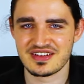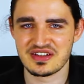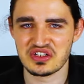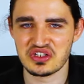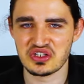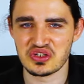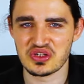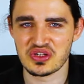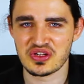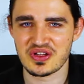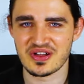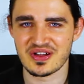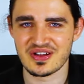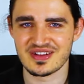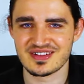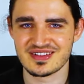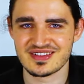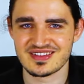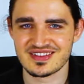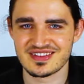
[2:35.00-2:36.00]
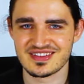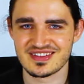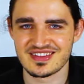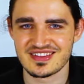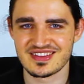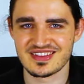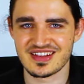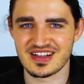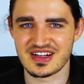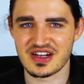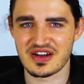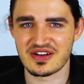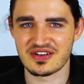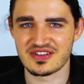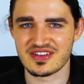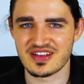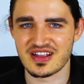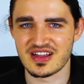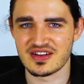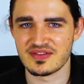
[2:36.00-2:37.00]
Here you go.
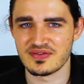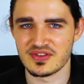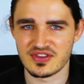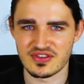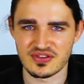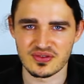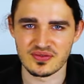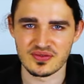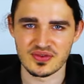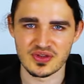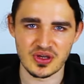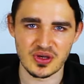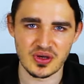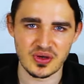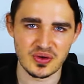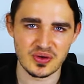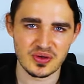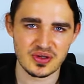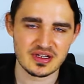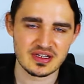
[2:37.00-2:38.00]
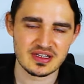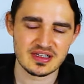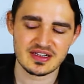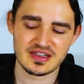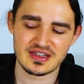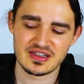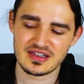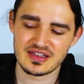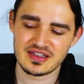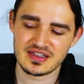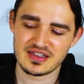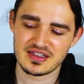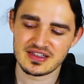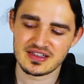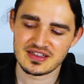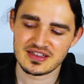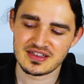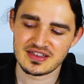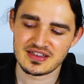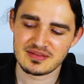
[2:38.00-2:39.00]
Klarstein Vesuvio
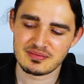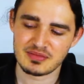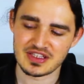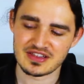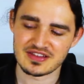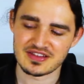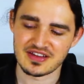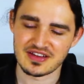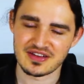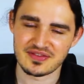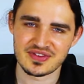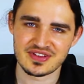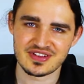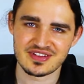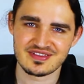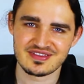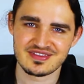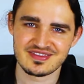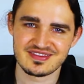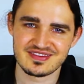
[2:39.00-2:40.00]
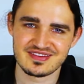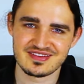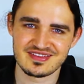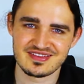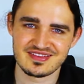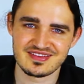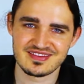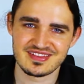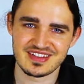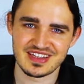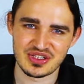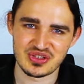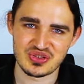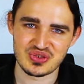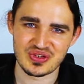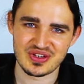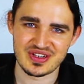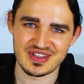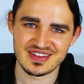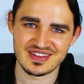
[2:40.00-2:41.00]
pizza oven.
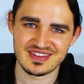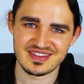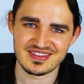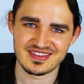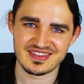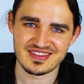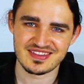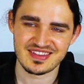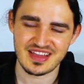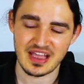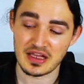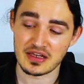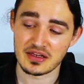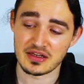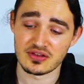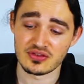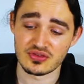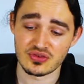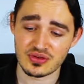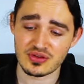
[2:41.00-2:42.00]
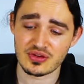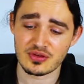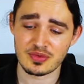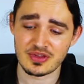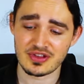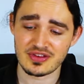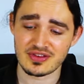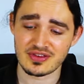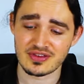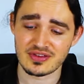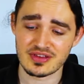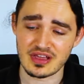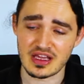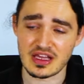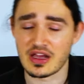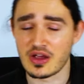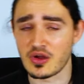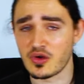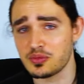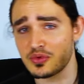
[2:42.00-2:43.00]
Enjoy, and enjoy your pizzas. And
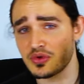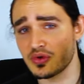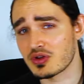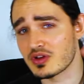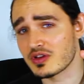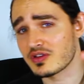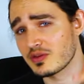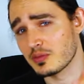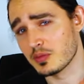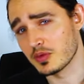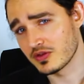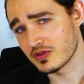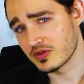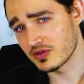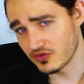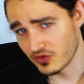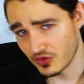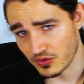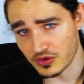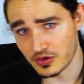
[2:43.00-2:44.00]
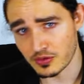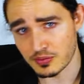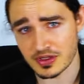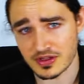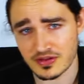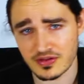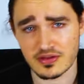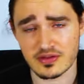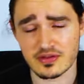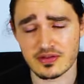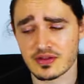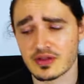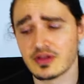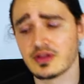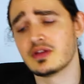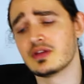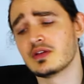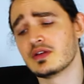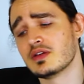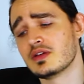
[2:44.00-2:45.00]
I hope your customers enjoy your
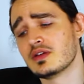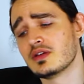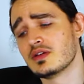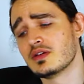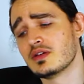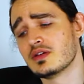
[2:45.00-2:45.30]
pizzas.